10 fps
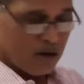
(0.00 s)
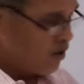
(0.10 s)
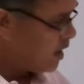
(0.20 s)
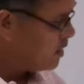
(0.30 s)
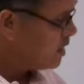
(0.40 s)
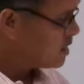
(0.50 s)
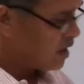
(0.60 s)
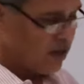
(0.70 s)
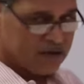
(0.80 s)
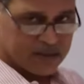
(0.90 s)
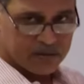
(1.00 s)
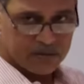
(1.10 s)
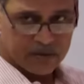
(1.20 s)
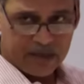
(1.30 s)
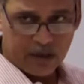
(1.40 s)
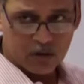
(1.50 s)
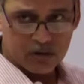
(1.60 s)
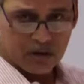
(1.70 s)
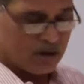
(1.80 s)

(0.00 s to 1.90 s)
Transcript: Okay, I will